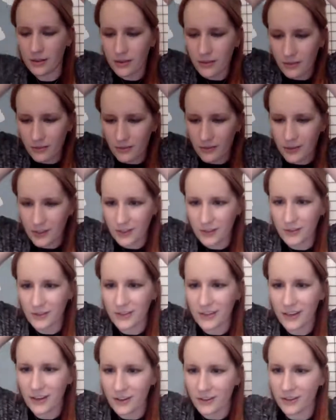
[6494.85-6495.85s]
what did you say
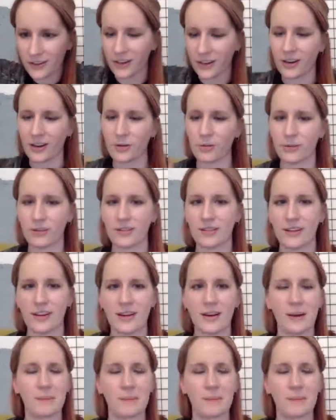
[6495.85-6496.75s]
earlier? It was, I